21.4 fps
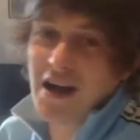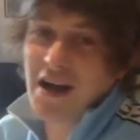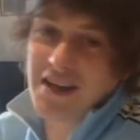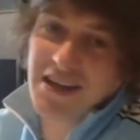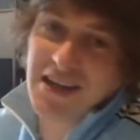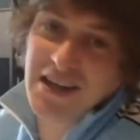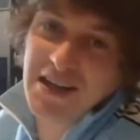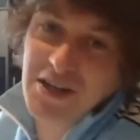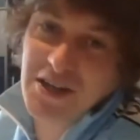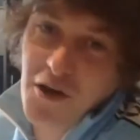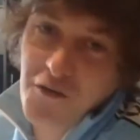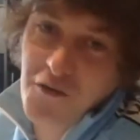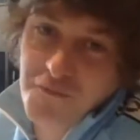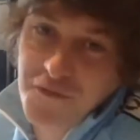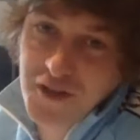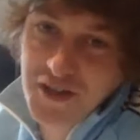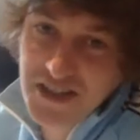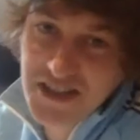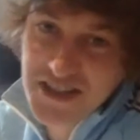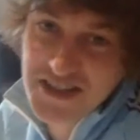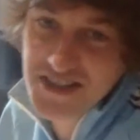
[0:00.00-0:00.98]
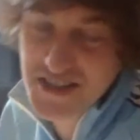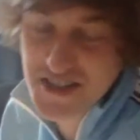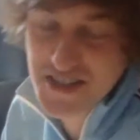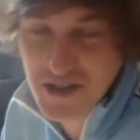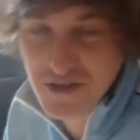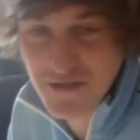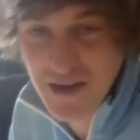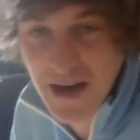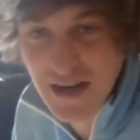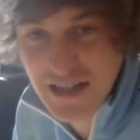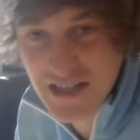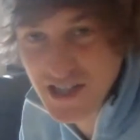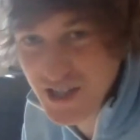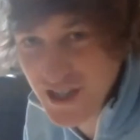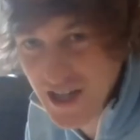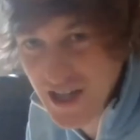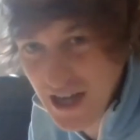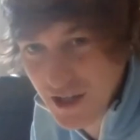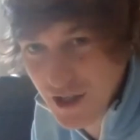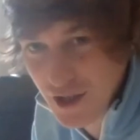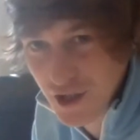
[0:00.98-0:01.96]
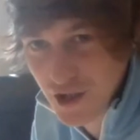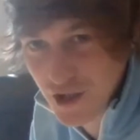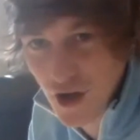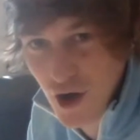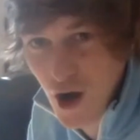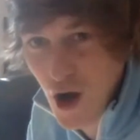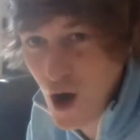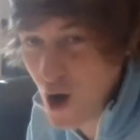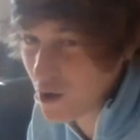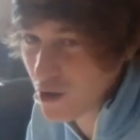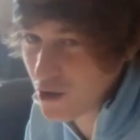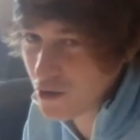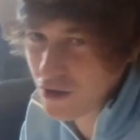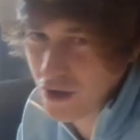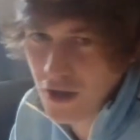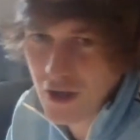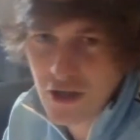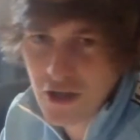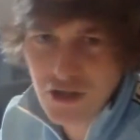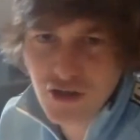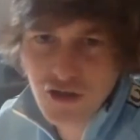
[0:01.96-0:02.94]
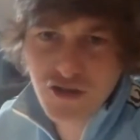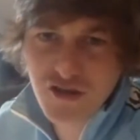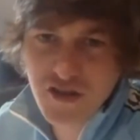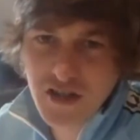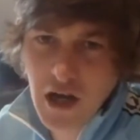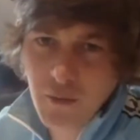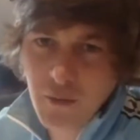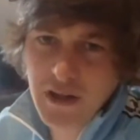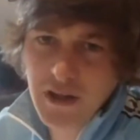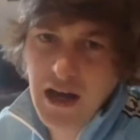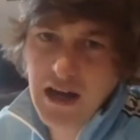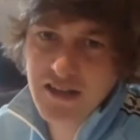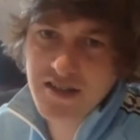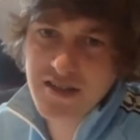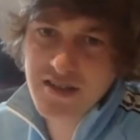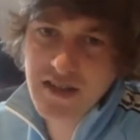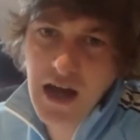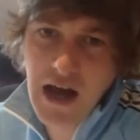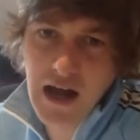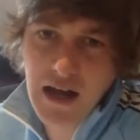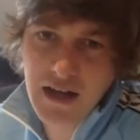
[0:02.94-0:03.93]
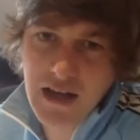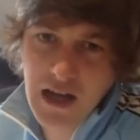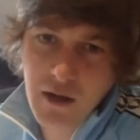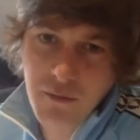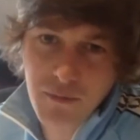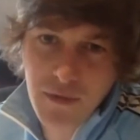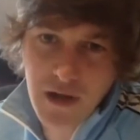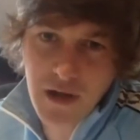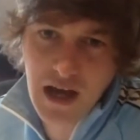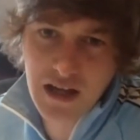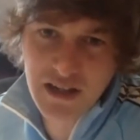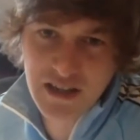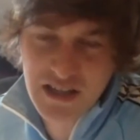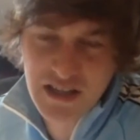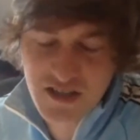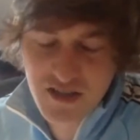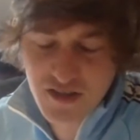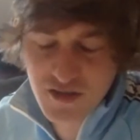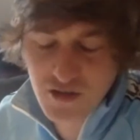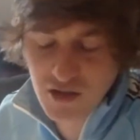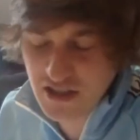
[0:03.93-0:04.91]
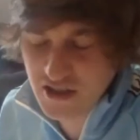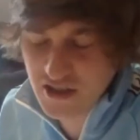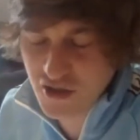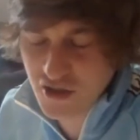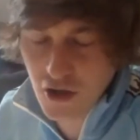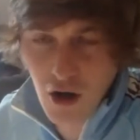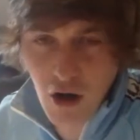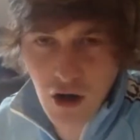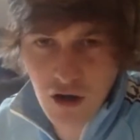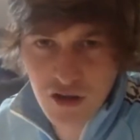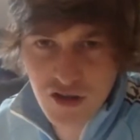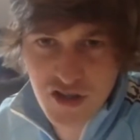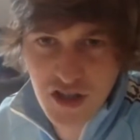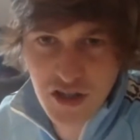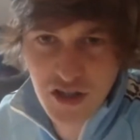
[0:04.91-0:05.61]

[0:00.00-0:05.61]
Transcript: keen on for this is a Granit Xhaka card, and just tell me that stat again behind his cards in